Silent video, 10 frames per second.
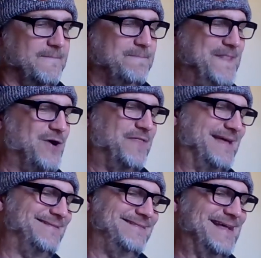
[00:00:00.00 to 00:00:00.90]
No,
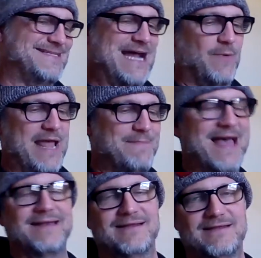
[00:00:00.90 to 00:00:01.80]
that's not what I
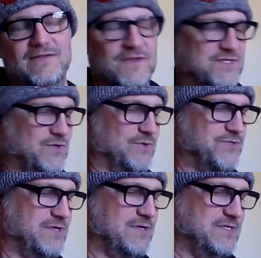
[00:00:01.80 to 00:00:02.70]
meant, the
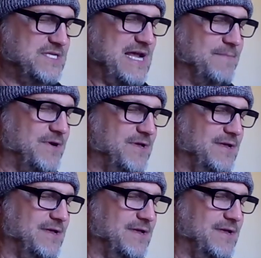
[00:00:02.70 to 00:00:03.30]
soldier stammered.